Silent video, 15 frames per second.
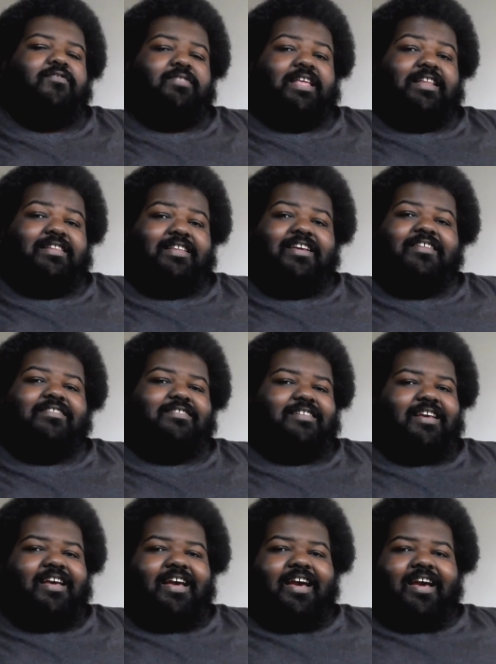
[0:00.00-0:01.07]
from that list
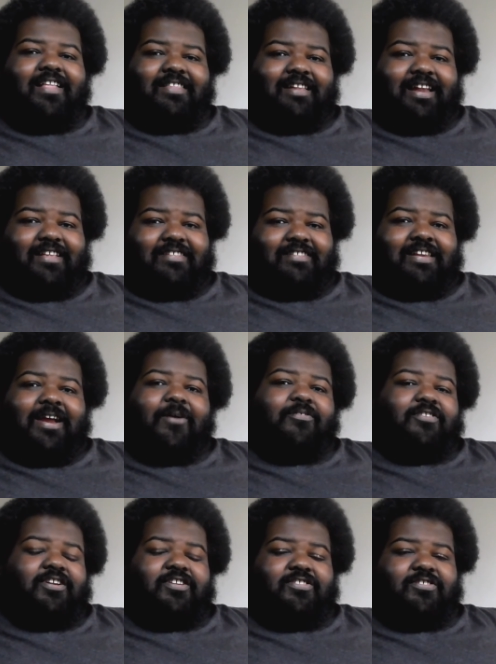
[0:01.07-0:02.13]
that I said I
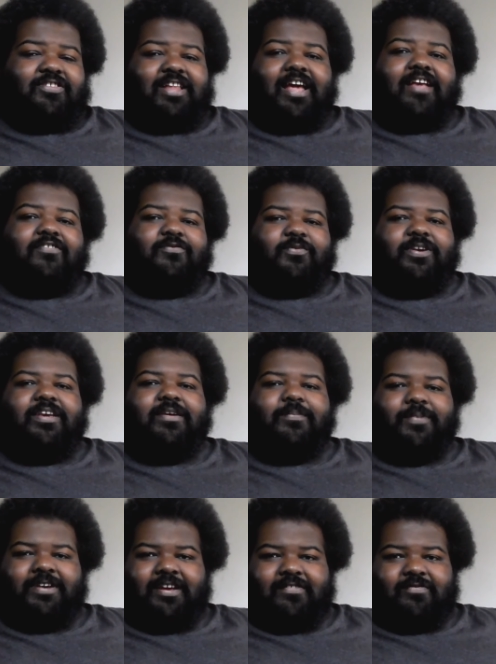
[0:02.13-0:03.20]
was going to do last week,
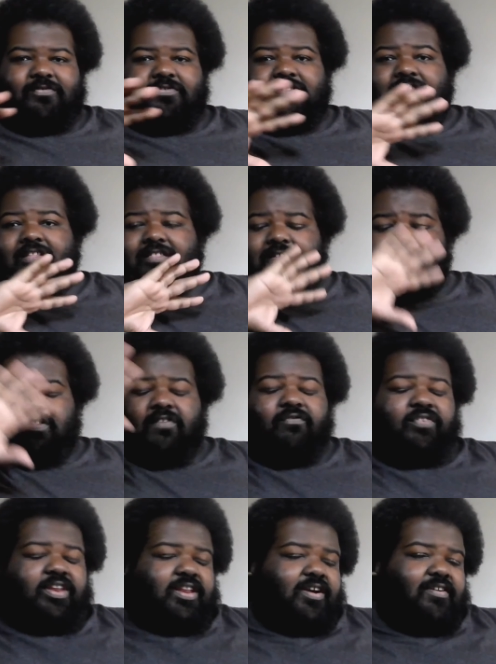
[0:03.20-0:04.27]
because the, the, the
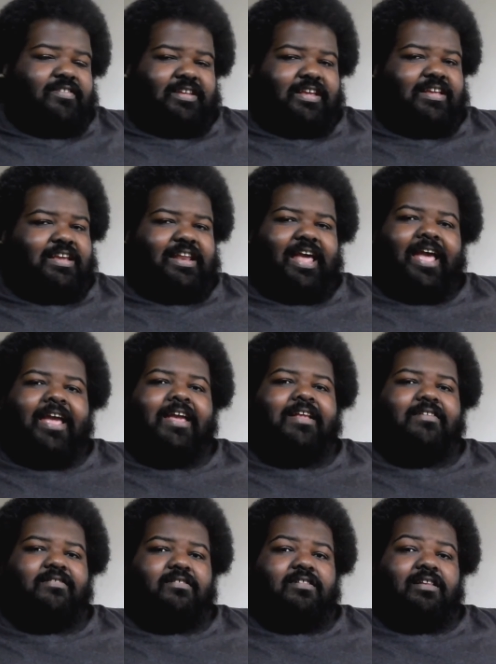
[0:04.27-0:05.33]
video did get
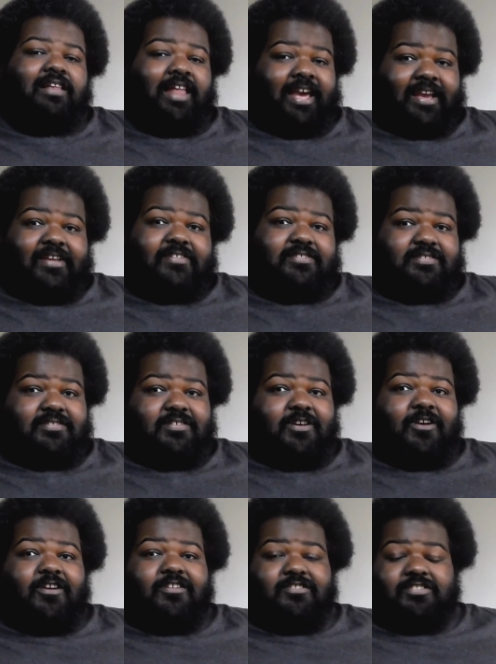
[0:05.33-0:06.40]
eight likes,
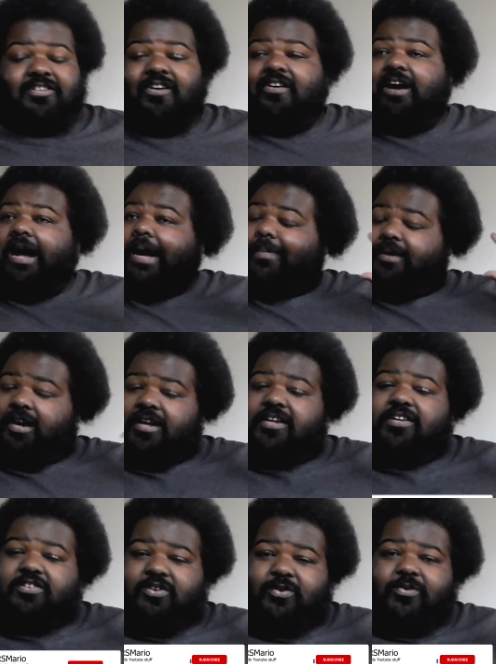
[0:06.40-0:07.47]
so I'm going
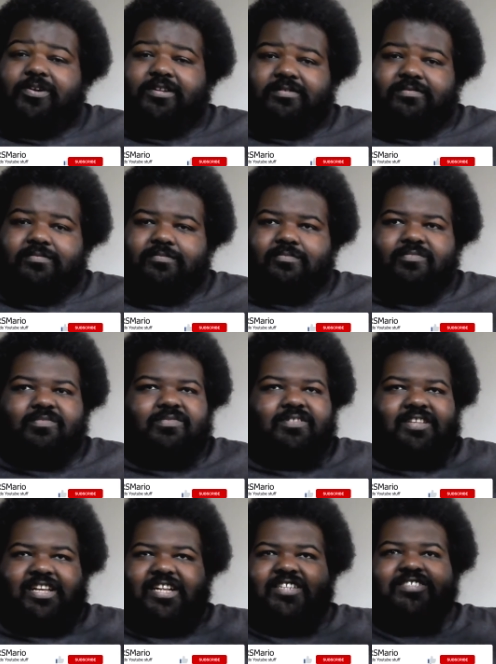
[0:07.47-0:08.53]
to do it.
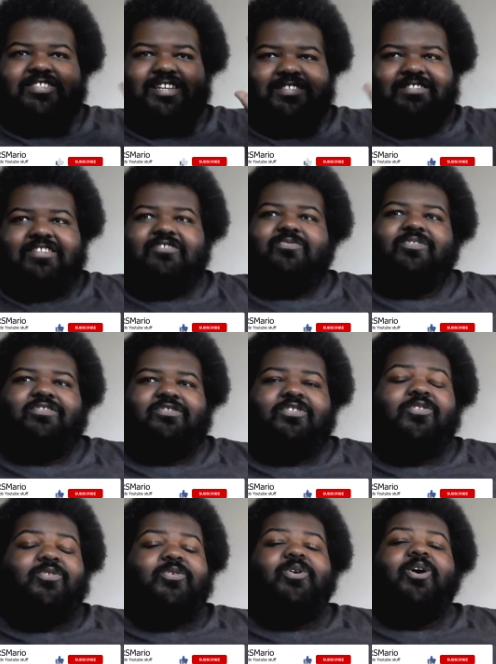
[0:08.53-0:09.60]
It's just this was
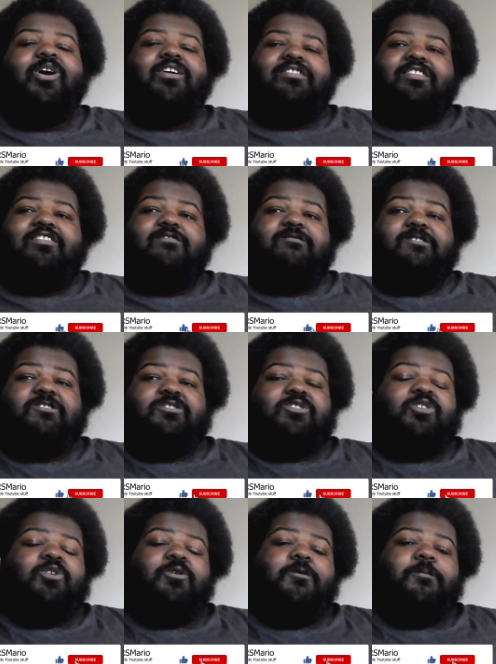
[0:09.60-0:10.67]
too this was
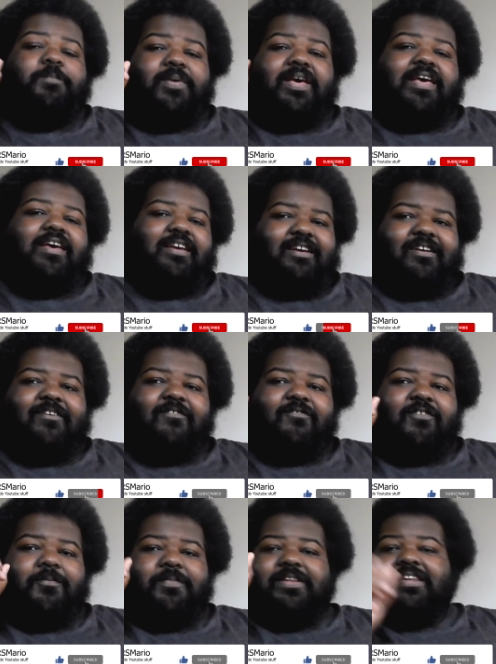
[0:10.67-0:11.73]
too big
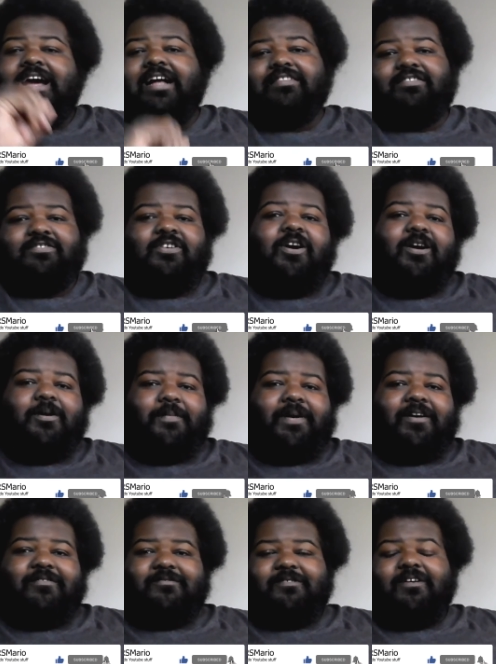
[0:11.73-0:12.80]
for me not to talk
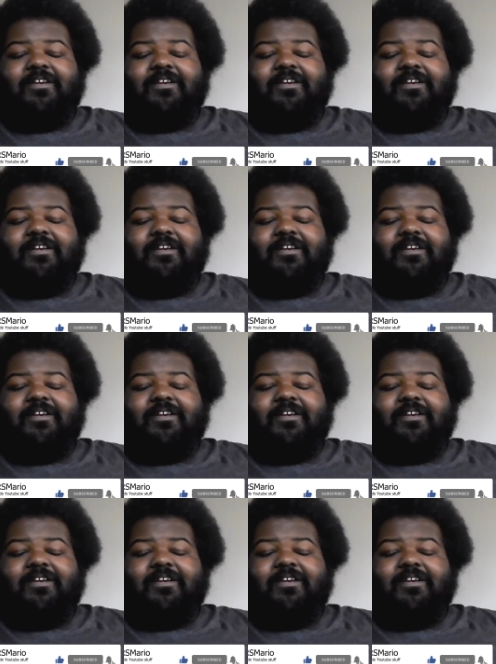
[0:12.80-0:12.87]
about.